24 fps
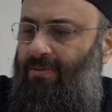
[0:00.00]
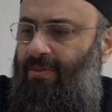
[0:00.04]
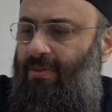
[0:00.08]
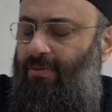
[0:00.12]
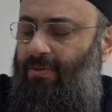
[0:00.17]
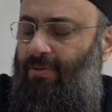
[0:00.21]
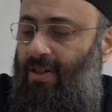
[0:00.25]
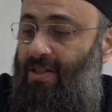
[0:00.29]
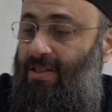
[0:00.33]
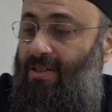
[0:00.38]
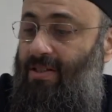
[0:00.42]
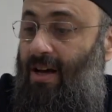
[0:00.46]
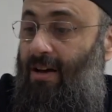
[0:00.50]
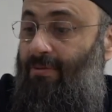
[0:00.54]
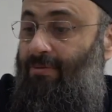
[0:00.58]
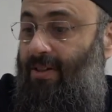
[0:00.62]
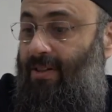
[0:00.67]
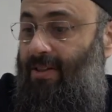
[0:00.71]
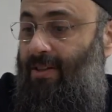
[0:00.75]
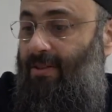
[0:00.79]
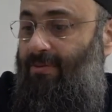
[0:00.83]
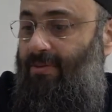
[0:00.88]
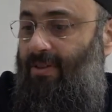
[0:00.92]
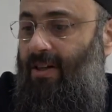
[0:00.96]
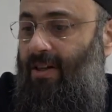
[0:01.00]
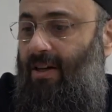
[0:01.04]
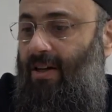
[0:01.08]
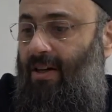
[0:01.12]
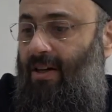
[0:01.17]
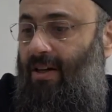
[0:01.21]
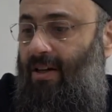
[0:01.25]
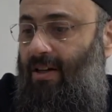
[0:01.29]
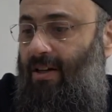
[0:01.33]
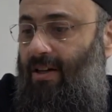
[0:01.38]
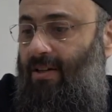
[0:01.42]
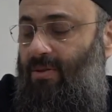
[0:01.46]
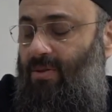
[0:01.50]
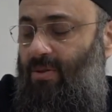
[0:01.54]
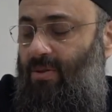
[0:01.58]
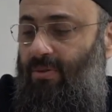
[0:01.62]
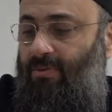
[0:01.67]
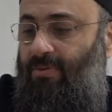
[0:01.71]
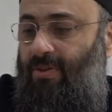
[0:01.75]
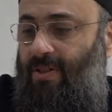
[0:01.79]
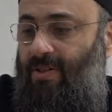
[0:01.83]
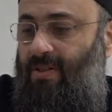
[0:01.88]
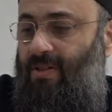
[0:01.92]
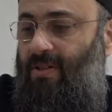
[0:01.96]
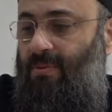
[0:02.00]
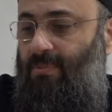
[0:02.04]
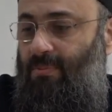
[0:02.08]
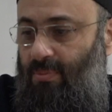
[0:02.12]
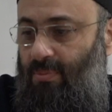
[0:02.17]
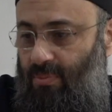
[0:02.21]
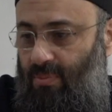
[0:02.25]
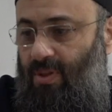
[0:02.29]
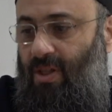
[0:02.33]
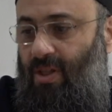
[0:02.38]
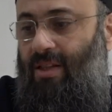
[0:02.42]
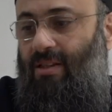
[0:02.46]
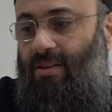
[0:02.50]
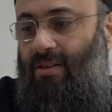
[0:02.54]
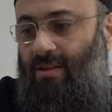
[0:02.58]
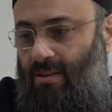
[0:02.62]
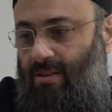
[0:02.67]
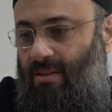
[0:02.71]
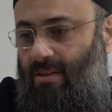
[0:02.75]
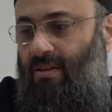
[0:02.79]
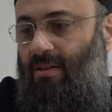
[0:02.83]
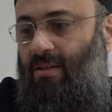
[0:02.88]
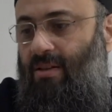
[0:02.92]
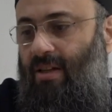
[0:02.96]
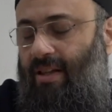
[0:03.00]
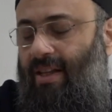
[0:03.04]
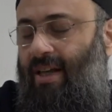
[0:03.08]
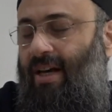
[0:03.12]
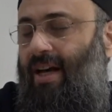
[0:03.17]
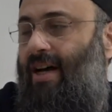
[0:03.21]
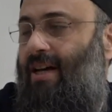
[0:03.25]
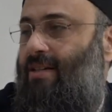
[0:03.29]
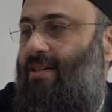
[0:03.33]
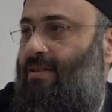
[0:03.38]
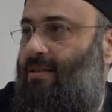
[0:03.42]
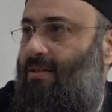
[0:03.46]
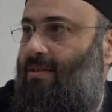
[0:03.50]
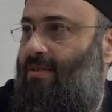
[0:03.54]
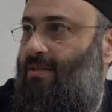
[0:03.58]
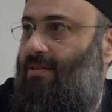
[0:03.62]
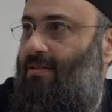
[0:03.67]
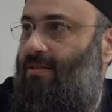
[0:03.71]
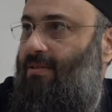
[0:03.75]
philosophical Sufism that has